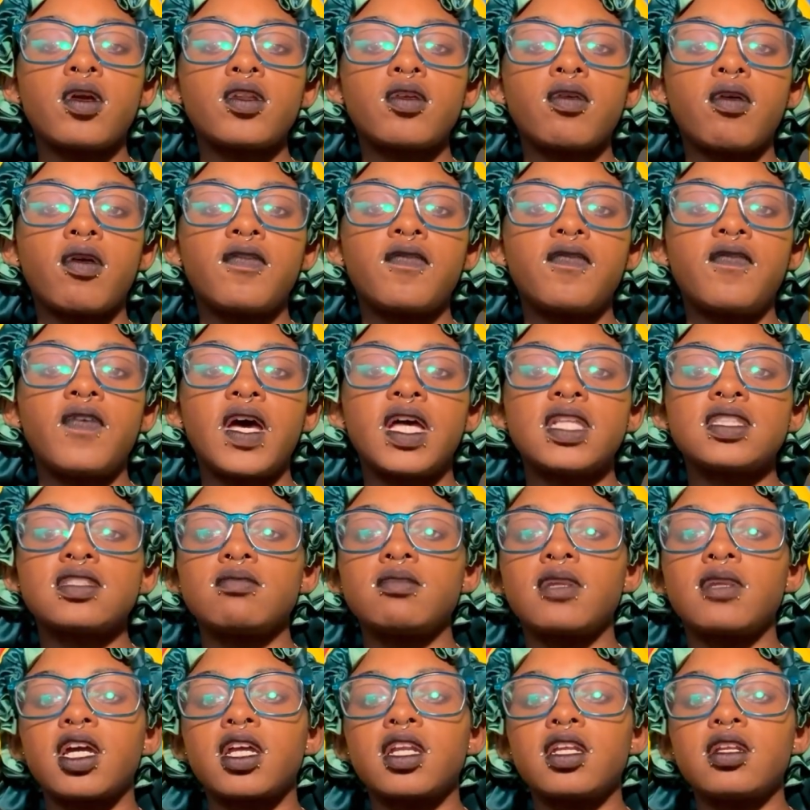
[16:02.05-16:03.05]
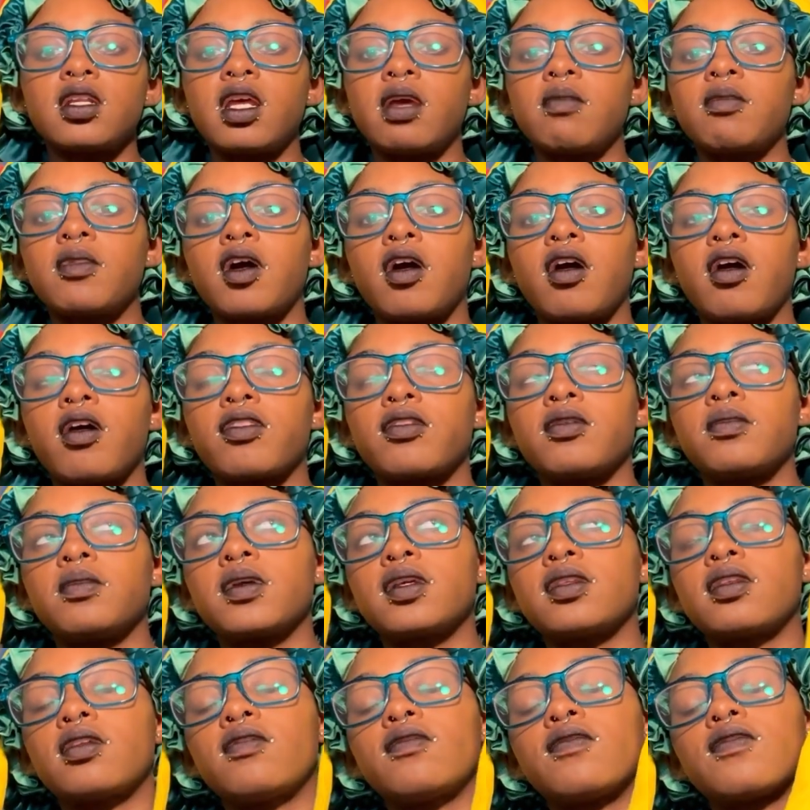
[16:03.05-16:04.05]
No offense, I'm going to name the author
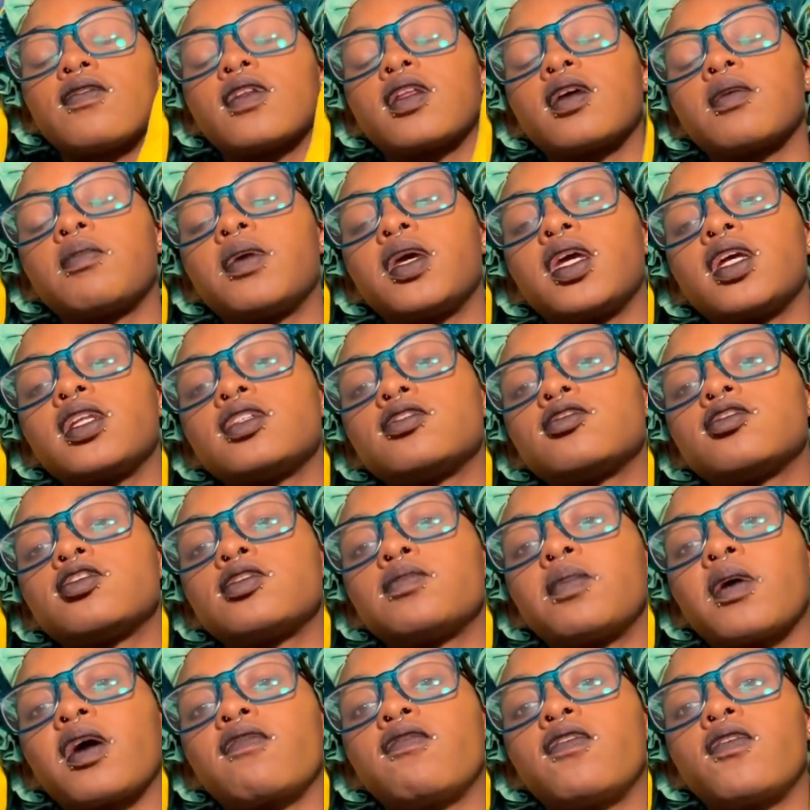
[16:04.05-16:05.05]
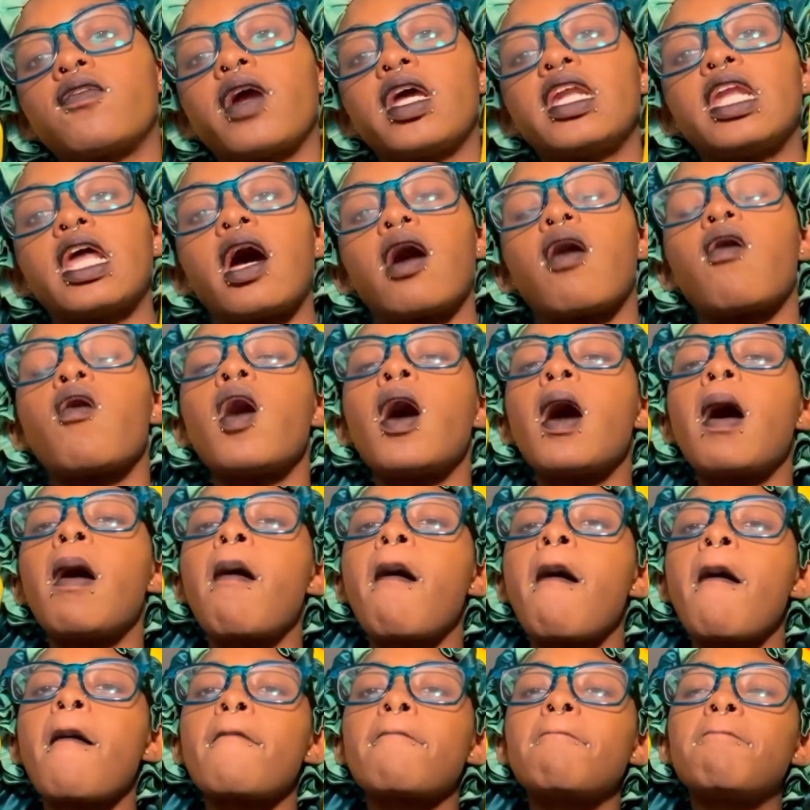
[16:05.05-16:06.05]
because I don't feel like being disrespectful right now,
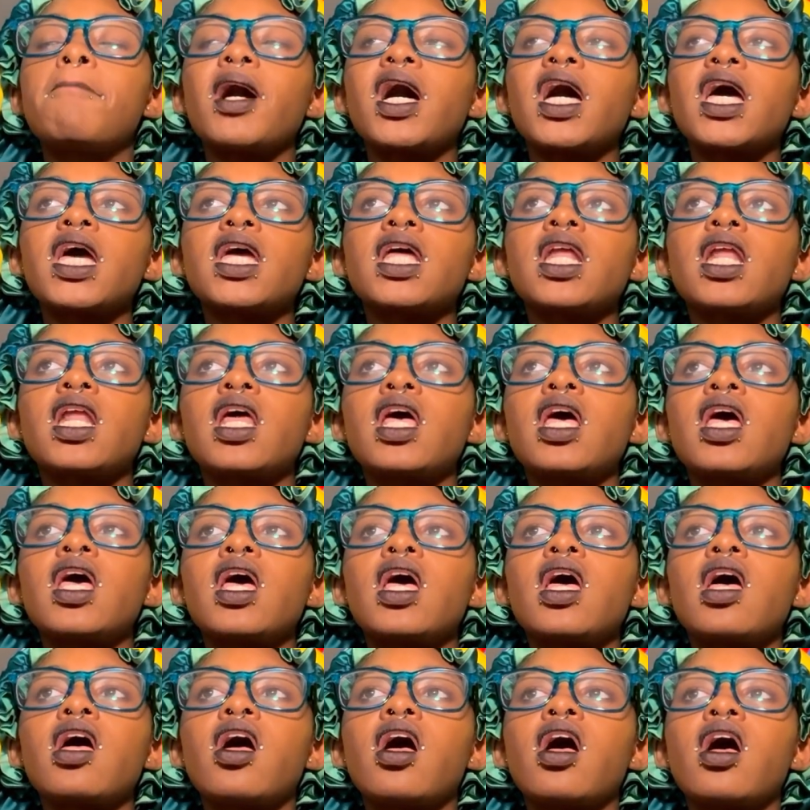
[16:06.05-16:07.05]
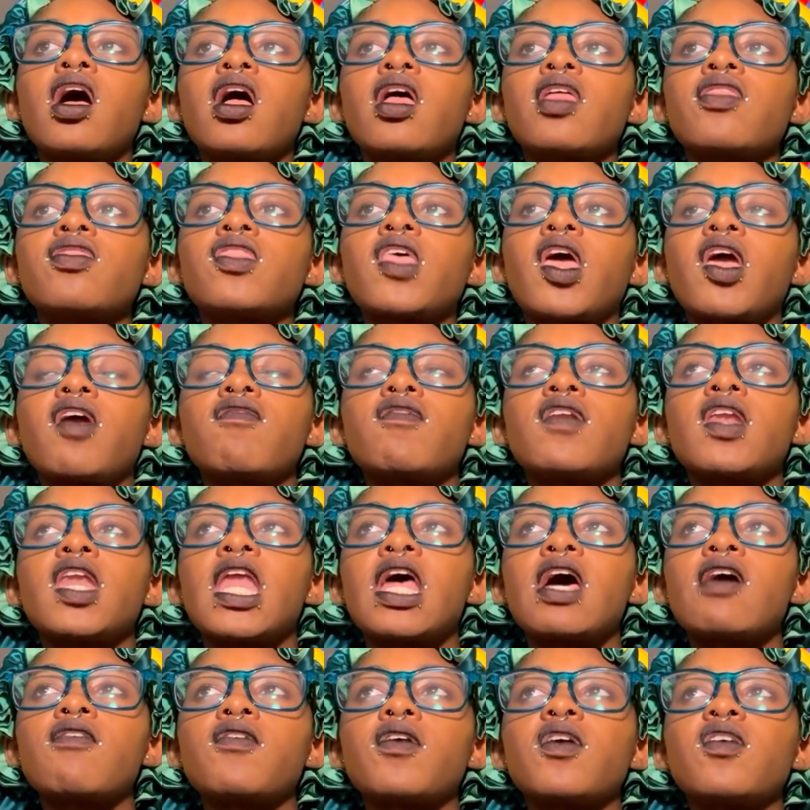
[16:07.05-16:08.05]
but they've
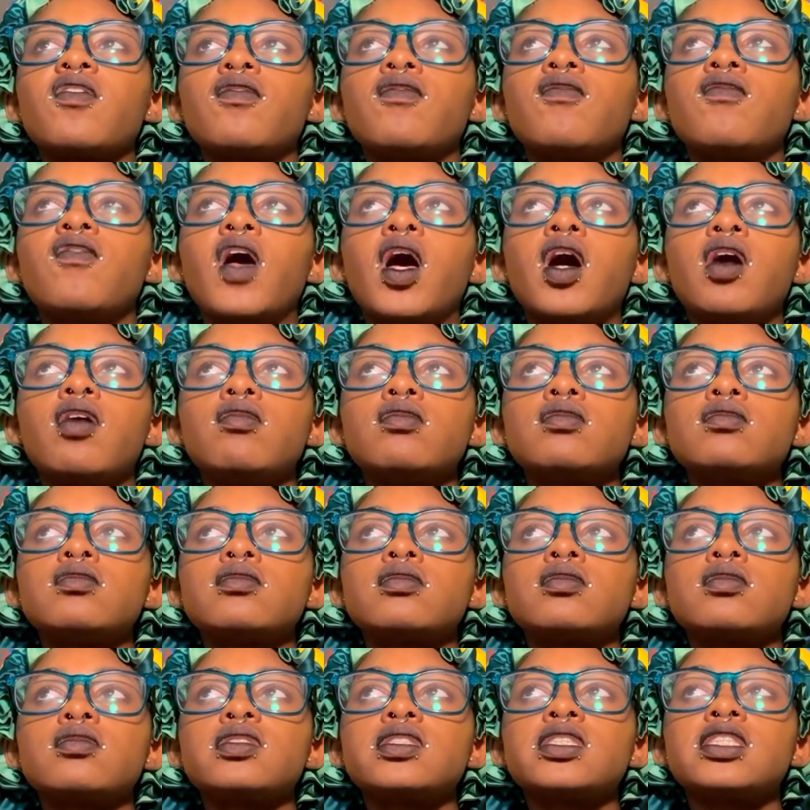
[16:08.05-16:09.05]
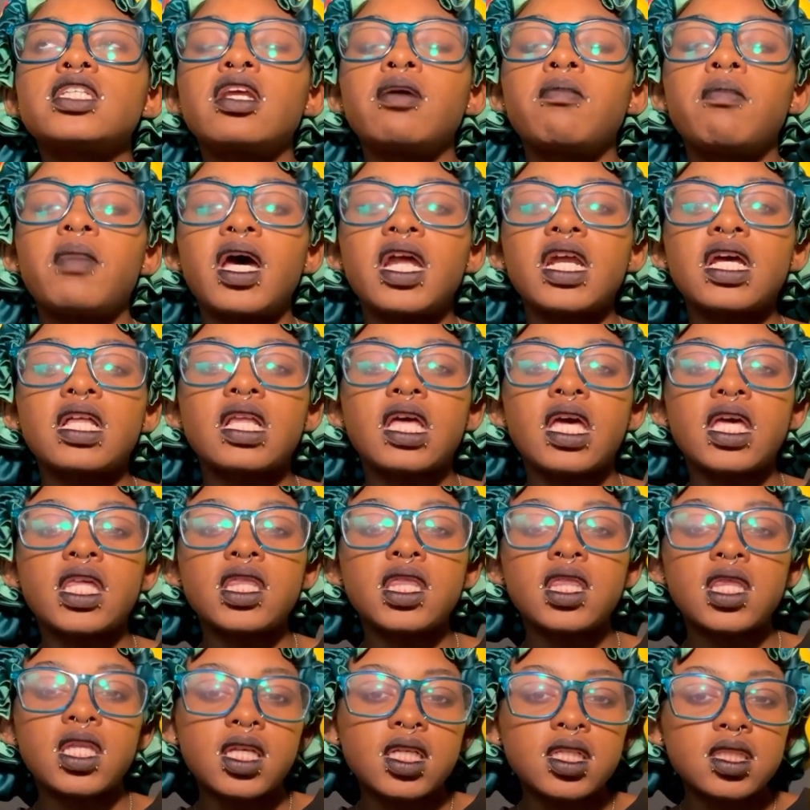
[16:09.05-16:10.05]
never felt cinematic like
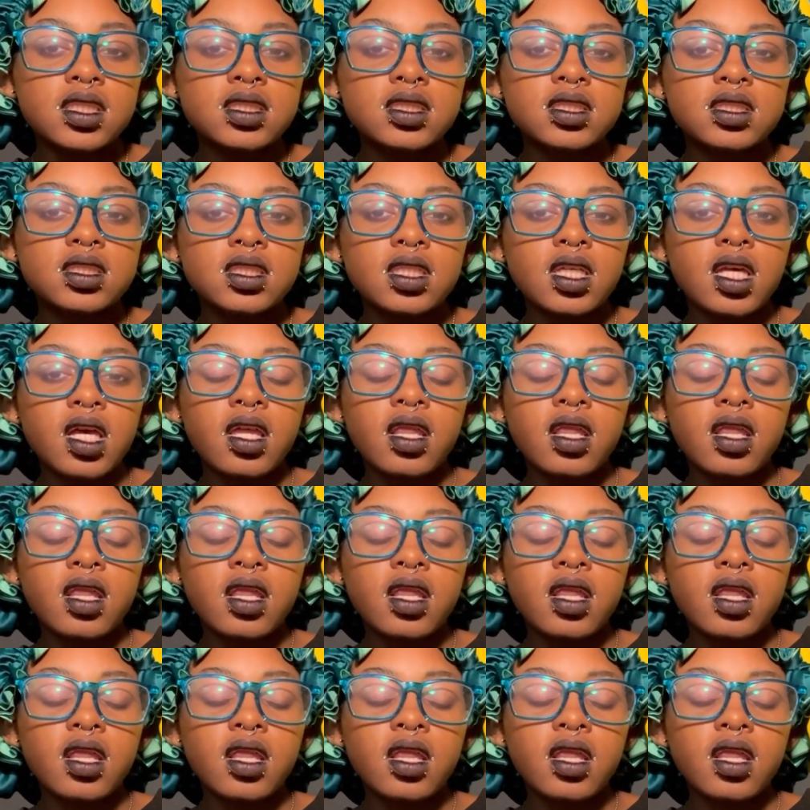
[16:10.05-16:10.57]
this.